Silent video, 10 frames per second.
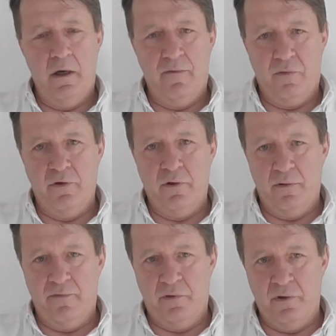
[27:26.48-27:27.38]
for
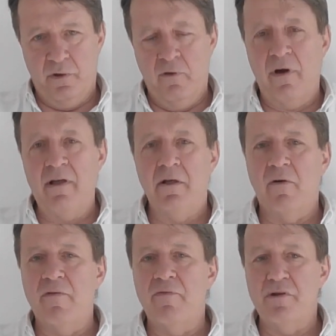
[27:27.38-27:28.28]
the Ukrainian
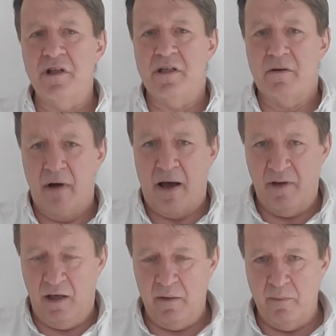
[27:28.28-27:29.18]
refugees
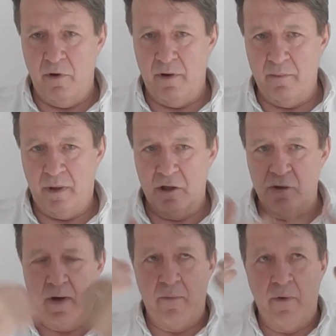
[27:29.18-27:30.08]
arriving in Poland, because
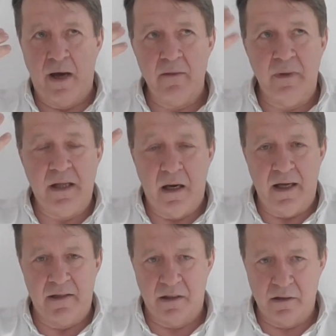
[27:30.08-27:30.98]
we had been
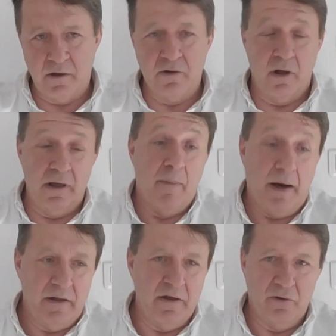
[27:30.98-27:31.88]
alerted not only
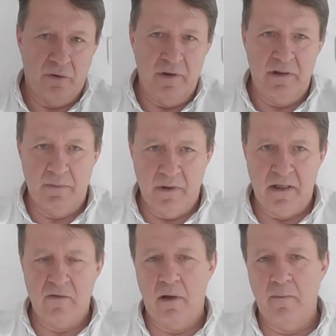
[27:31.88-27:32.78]
by the authority but
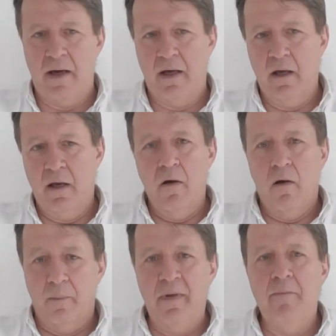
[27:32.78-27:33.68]
as well by
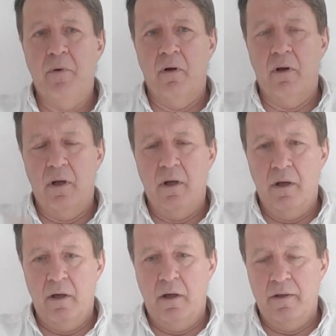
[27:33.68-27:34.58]
our people
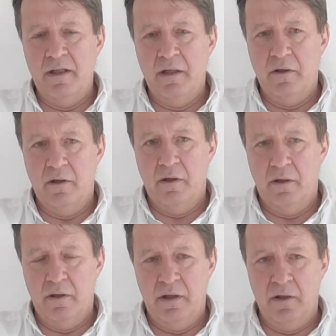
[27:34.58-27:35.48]
near
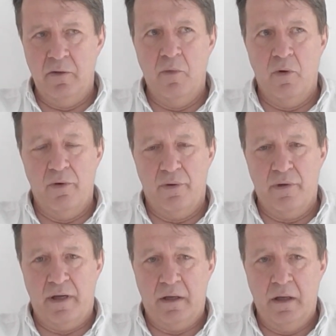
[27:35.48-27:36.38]
the border, and